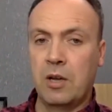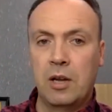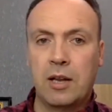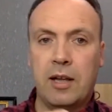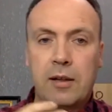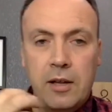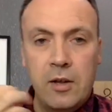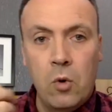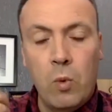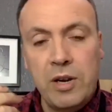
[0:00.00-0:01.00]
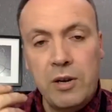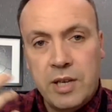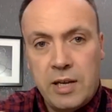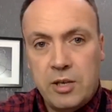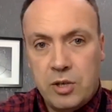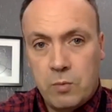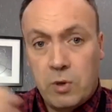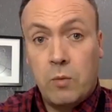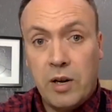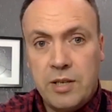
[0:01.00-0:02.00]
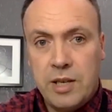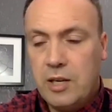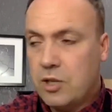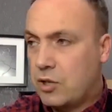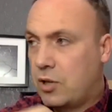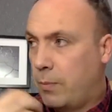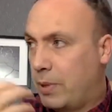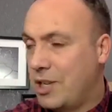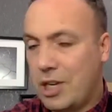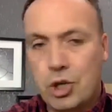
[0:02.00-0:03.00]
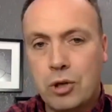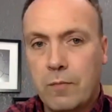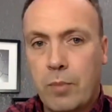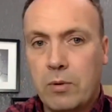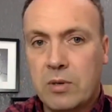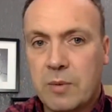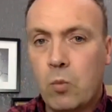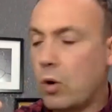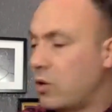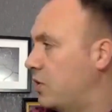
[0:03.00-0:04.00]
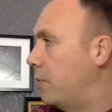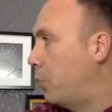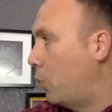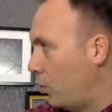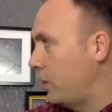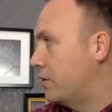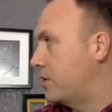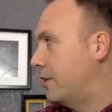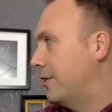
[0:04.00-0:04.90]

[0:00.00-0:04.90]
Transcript: Like when you teach, when I teach the position of bones, I mean, what's the point